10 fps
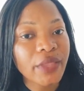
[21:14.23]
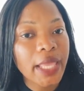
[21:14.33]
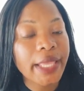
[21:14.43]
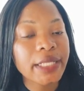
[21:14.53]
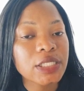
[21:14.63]

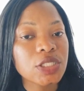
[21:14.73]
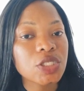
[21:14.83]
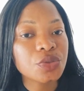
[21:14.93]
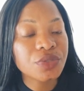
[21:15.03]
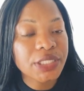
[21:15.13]
and
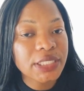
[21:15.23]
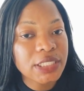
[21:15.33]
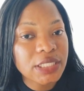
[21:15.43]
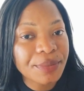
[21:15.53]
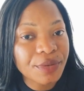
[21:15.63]
you
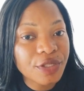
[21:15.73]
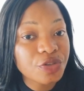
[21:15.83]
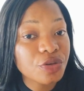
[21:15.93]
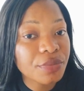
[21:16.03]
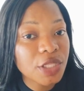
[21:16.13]
research about the
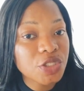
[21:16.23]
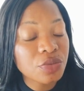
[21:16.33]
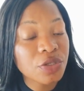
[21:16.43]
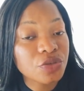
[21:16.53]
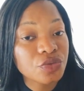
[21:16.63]
job that
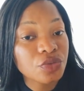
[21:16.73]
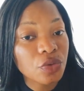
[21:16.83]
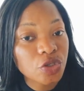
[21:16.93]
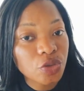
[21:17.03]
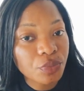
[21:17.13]
you want to do
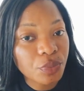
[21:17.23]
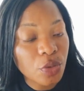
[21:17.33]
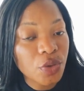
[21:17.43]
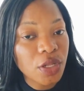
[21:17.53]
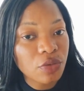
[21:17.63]
on
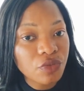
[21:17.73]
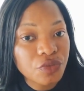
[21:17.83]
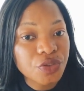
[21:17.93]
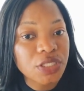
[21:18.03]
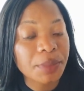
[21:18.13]
board a
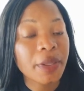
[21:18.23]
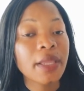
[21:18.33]
cruise ship